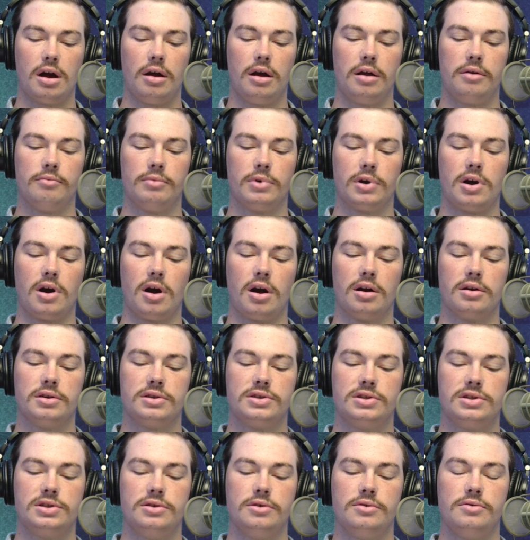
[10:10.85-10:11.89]
in
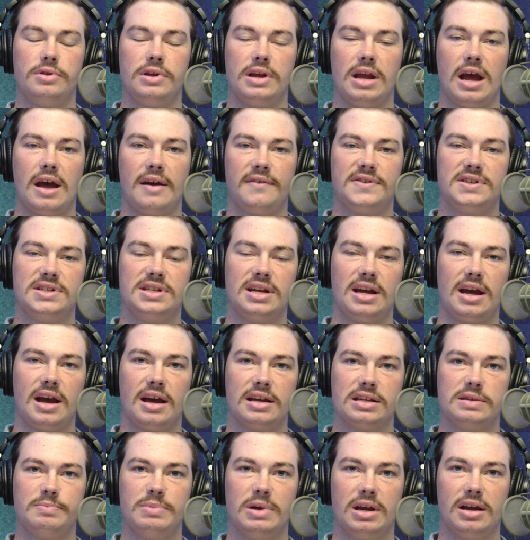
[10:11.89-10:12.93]
regards to the
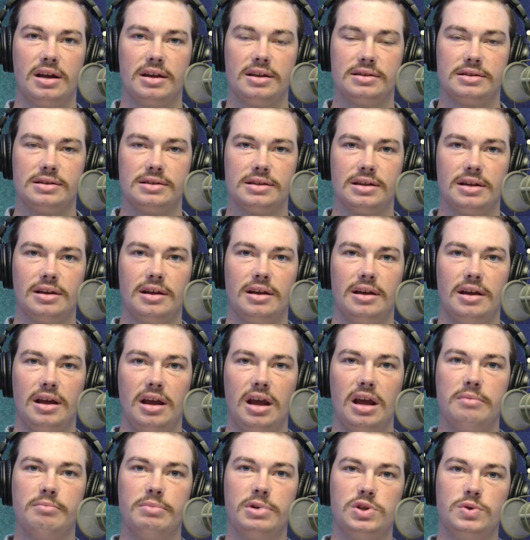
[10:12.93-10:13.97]
FCS, because
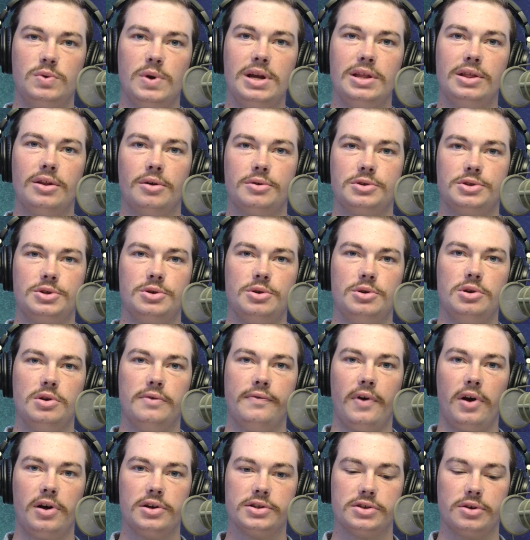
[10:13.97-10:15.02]
in between those two,
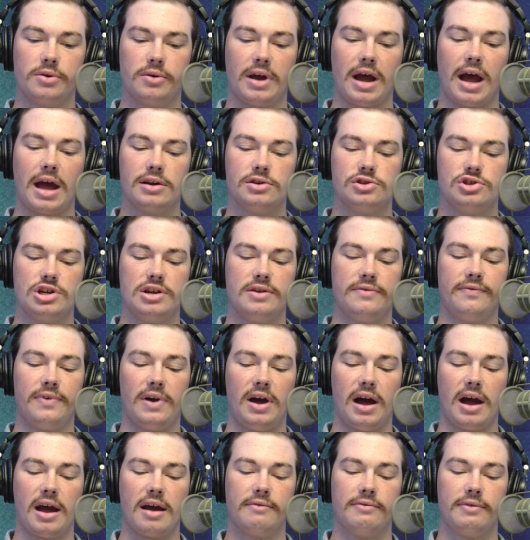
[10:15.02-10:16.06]
you've also got
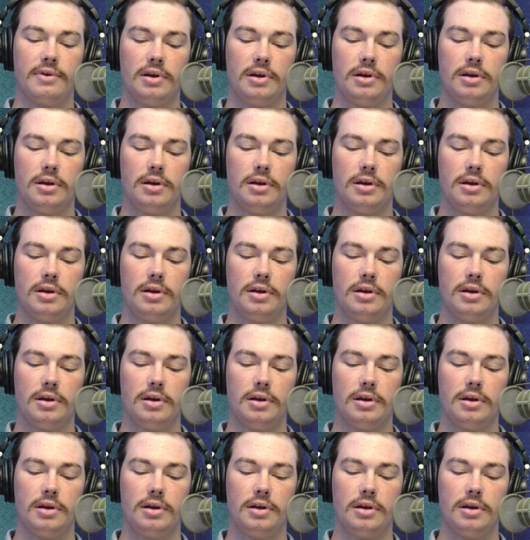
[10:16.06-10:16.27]
G5.